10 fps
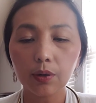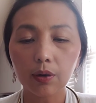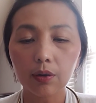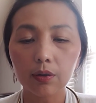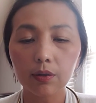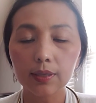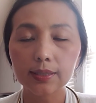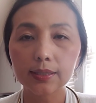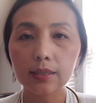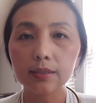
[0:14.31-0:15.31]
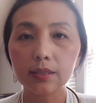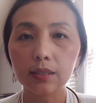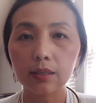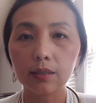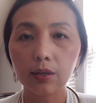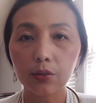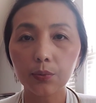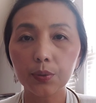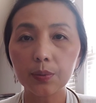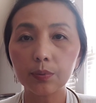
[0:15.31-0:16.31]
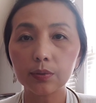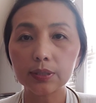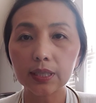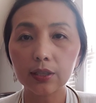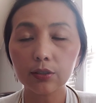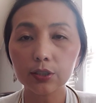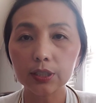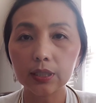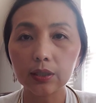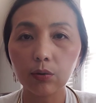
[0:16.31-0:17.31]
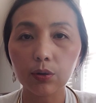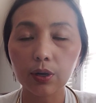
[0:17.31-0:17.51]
are sensing other people's energy or